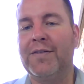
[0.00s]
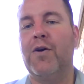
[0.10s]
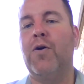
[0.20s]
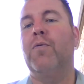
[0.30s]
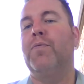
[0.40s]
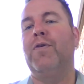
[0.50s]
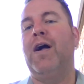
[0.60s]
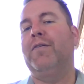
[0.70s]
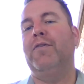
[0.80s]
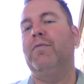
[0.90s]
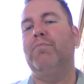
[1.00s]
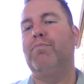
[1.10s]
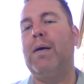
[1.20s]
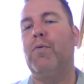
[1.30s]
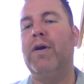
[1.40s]
So they
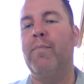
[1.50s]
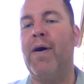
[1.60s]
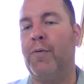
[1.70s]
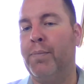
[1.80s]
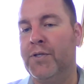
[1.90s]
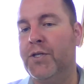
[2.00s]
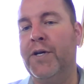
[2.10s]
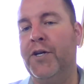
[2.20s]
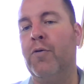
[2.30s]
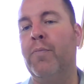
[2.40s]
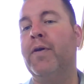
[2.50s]
probably won't even bother pursuing you.